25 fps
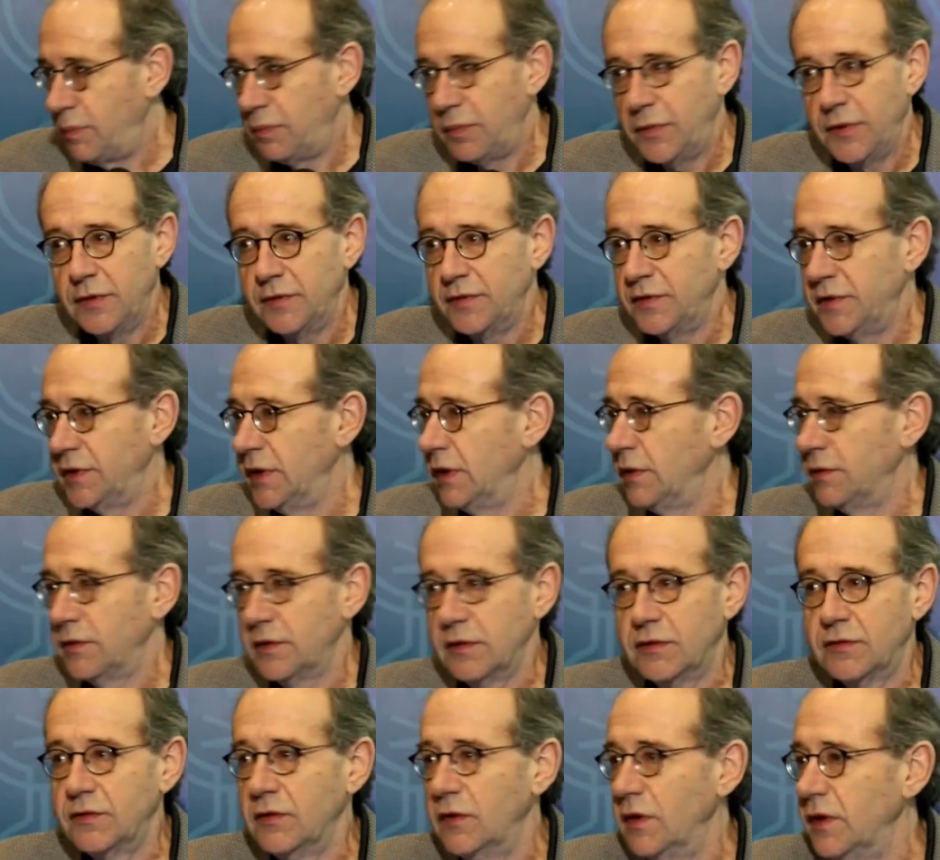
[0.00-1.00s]

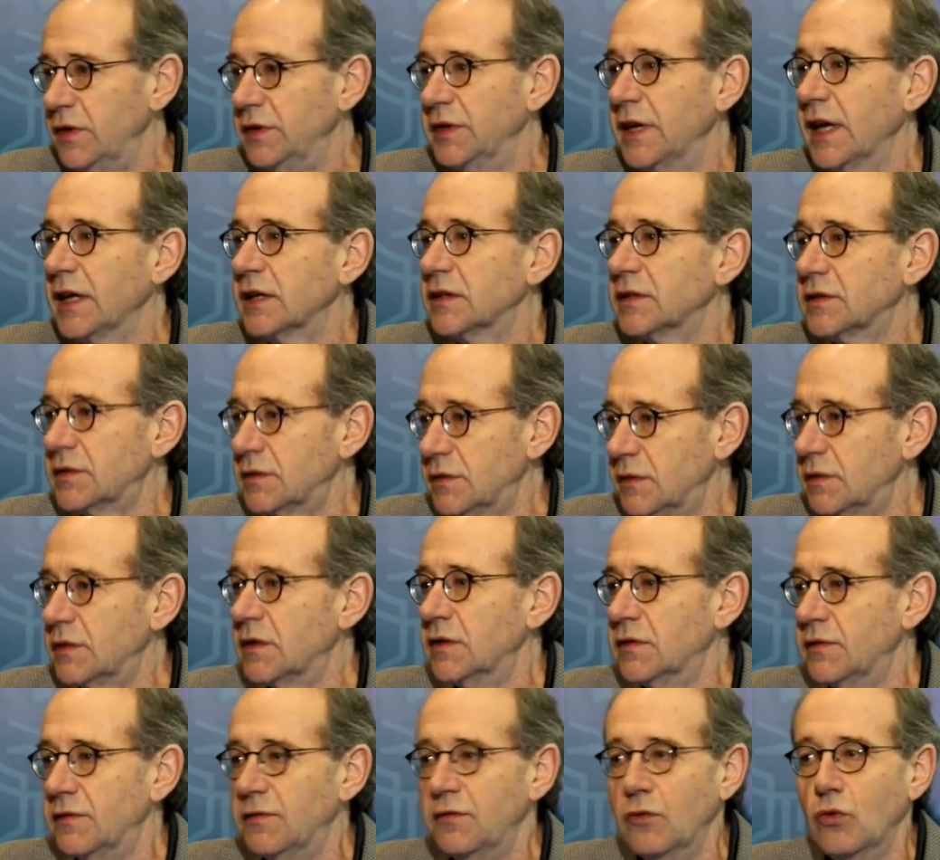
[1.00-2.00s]

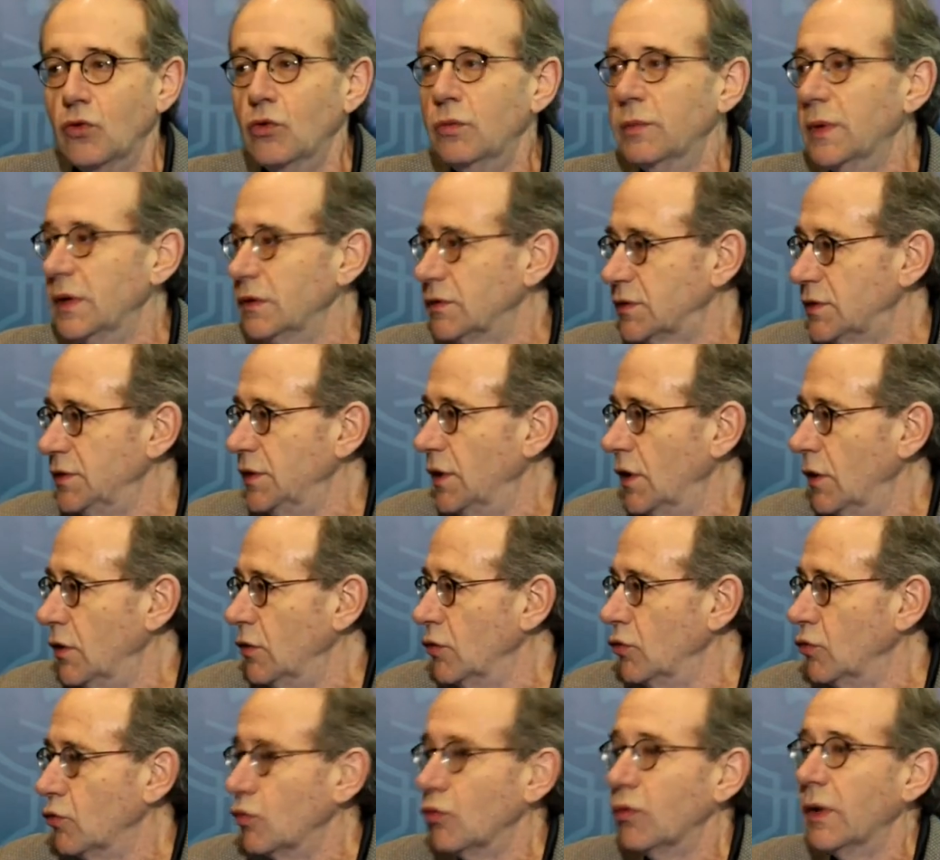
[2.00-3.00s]
there's almost
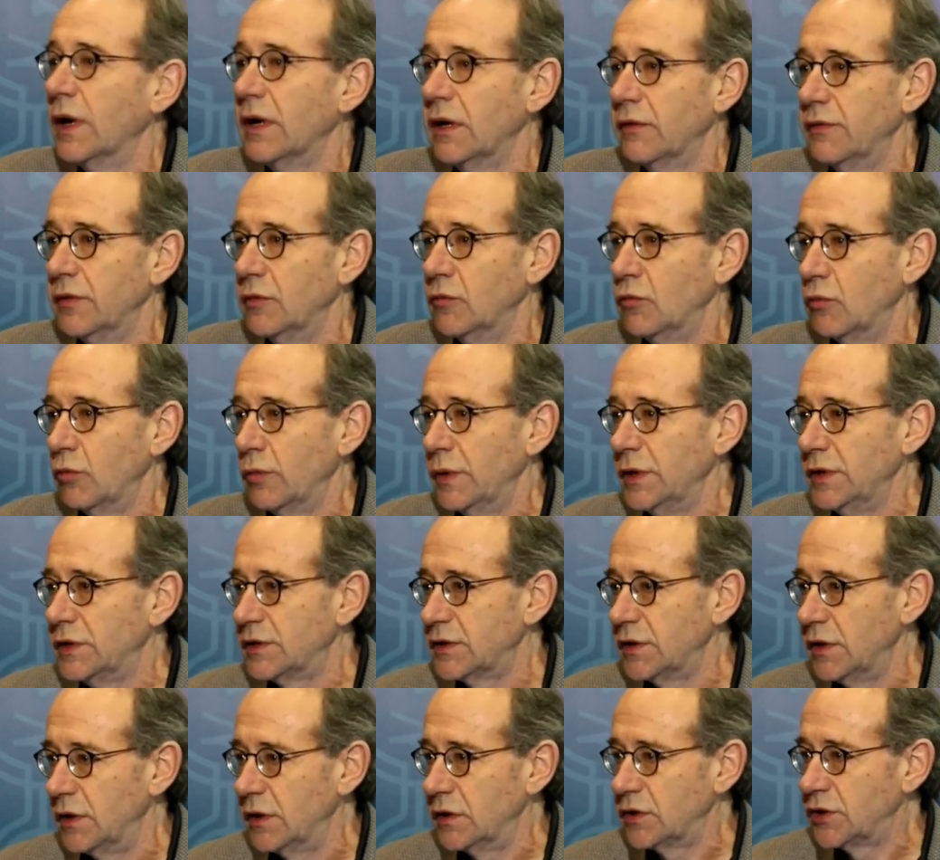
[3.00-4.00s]
no relevant
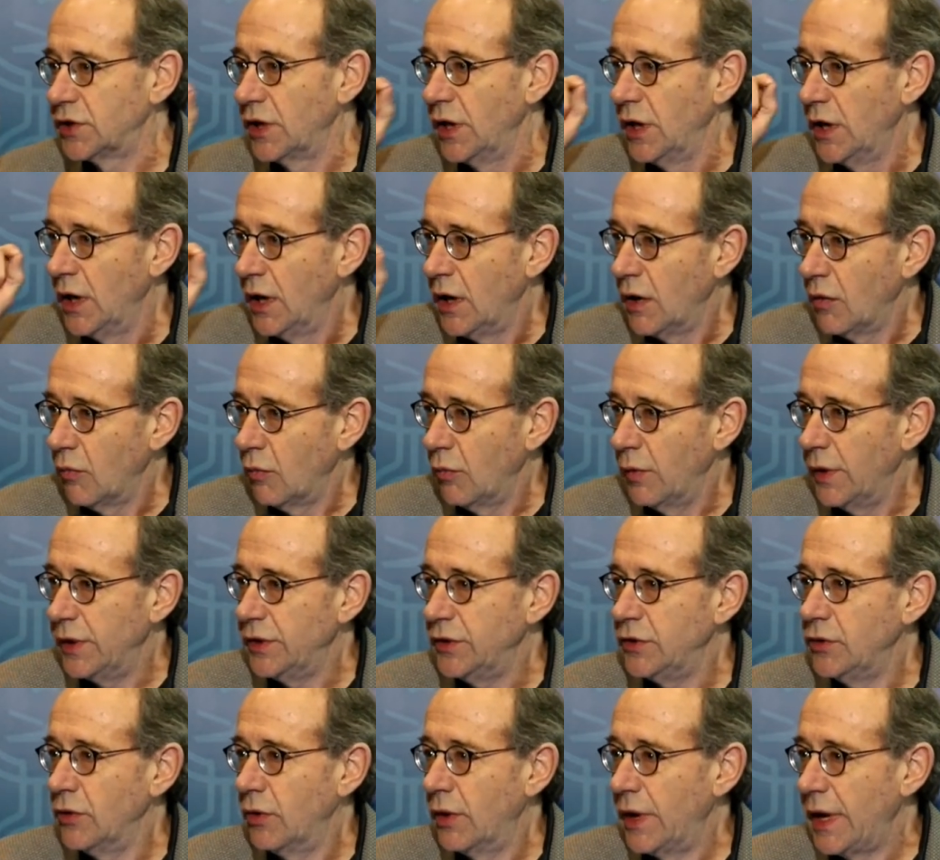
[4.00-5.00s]
research when
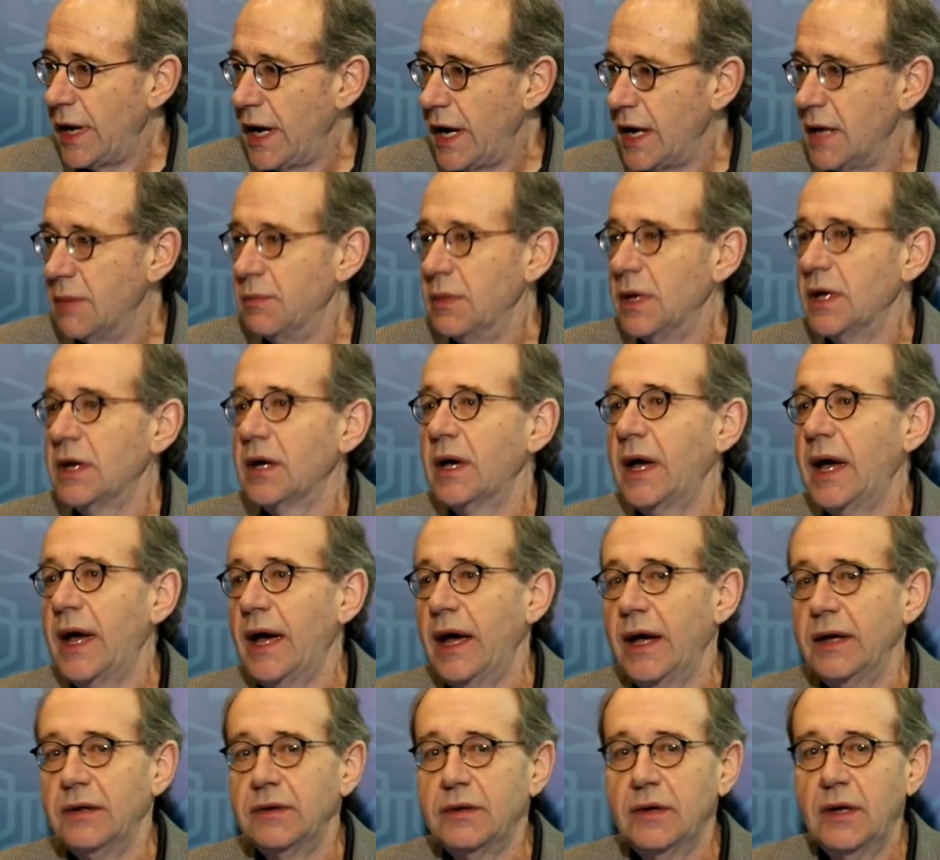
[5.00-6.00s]
you're aiming
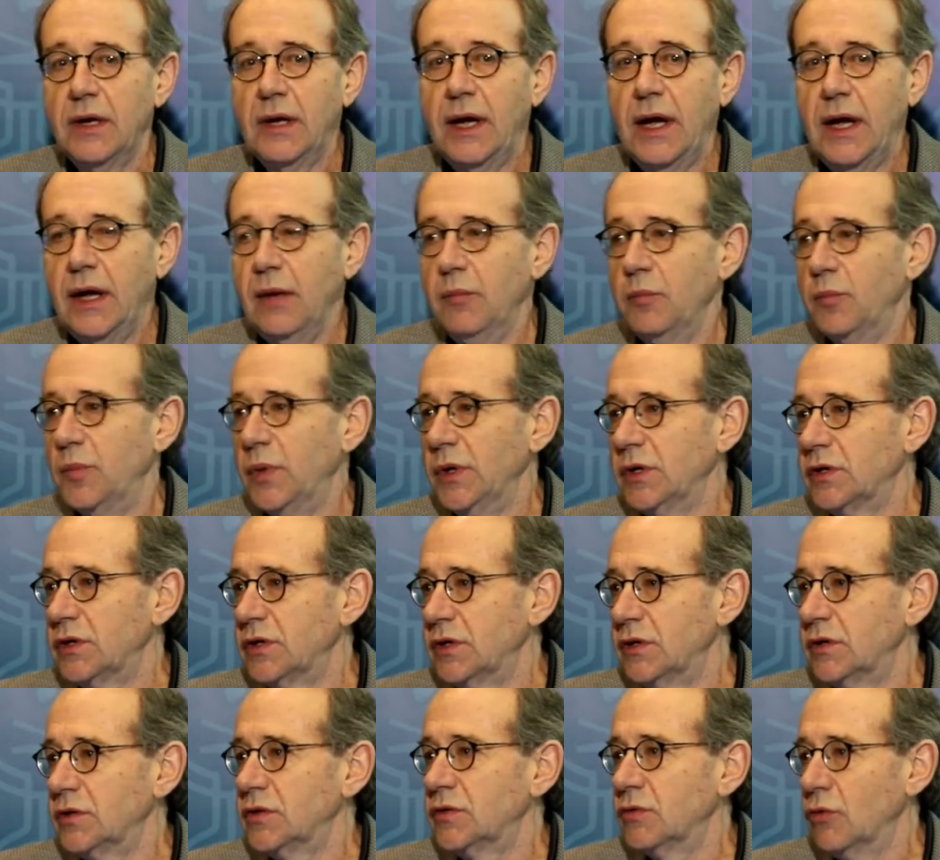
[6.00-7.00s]
at
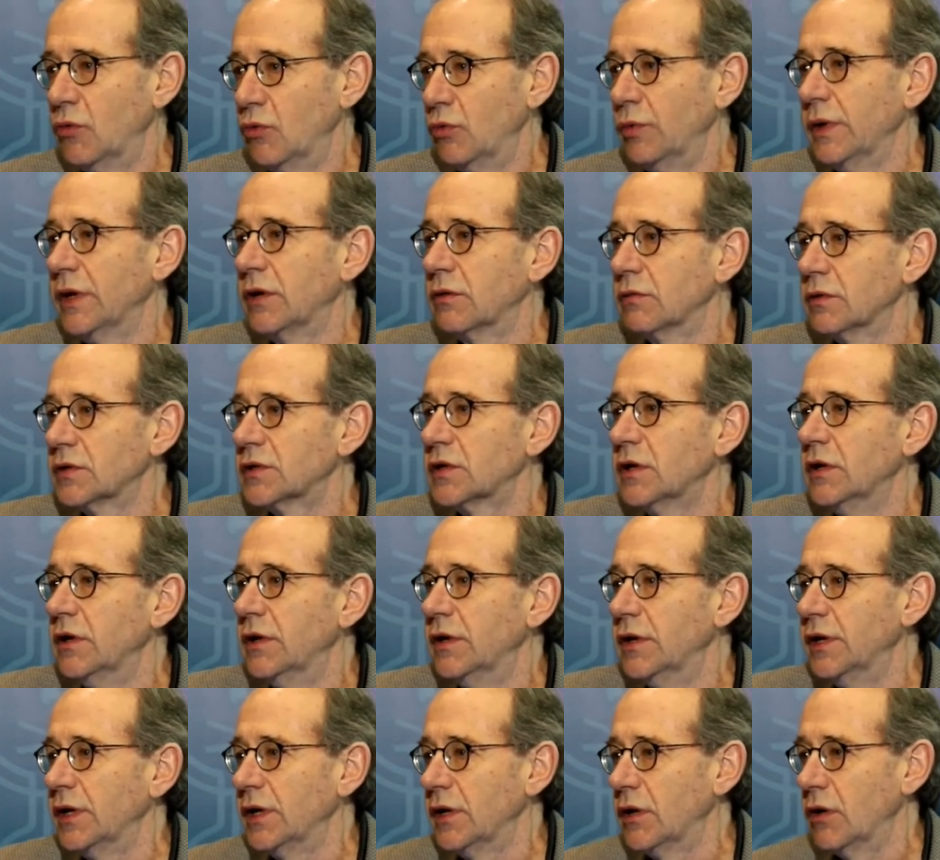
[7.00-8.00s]
ambitious or rigorous
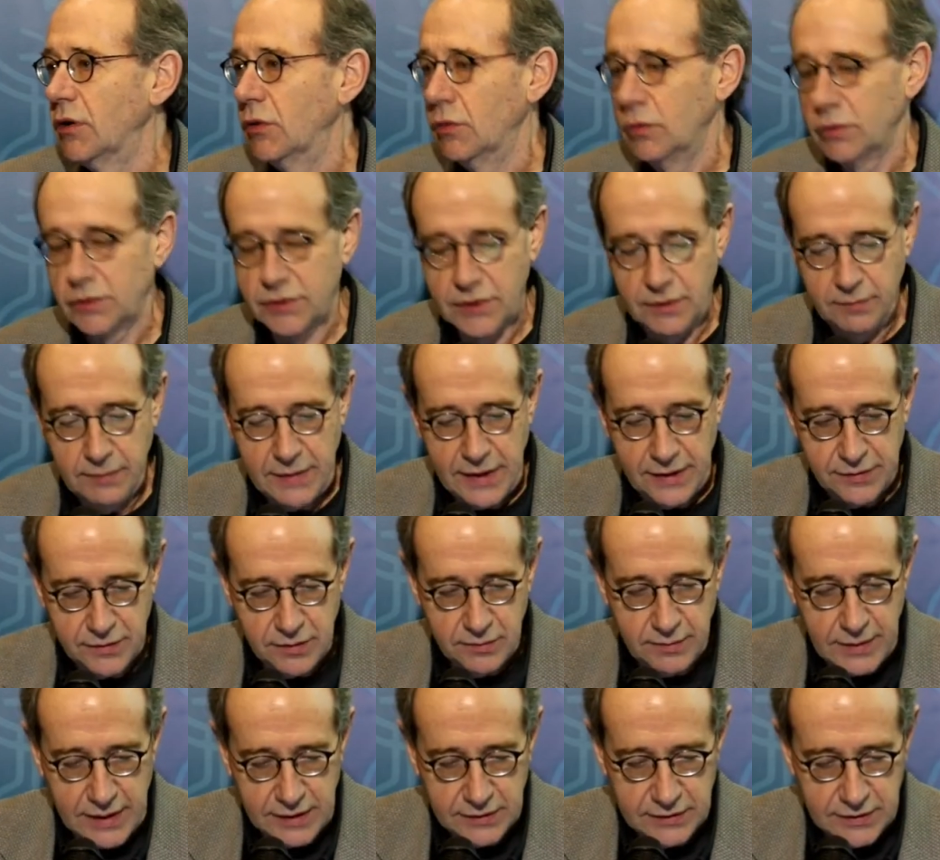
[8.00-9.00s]
learning goals in
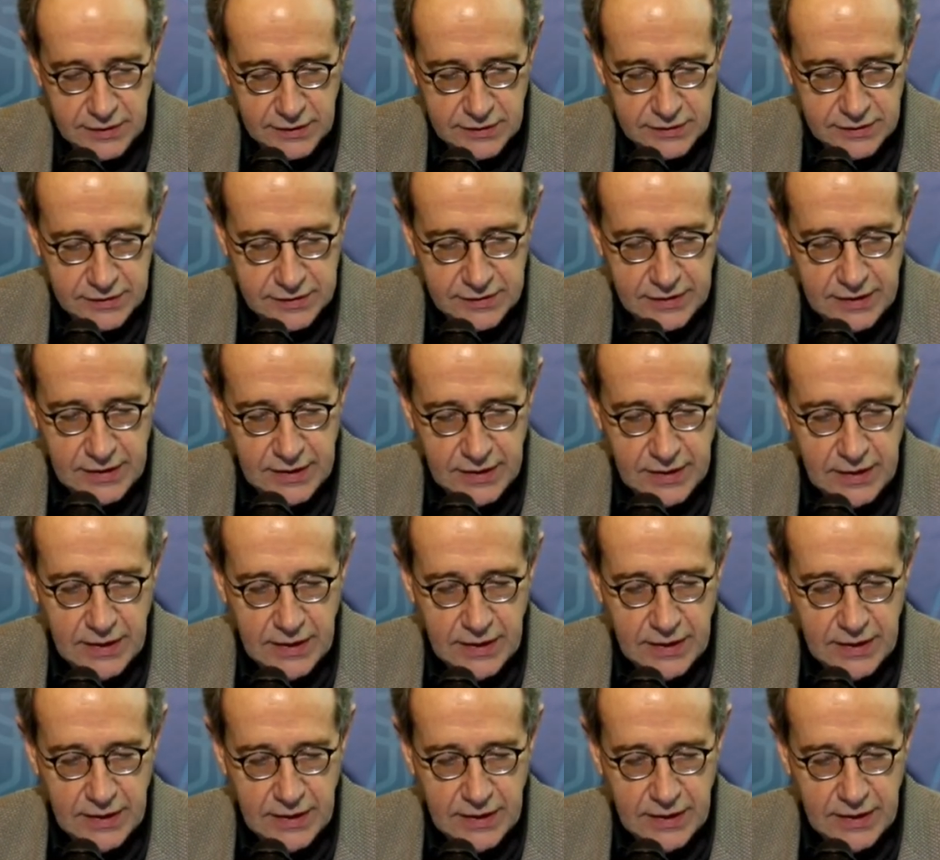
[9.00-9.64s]
mathematics.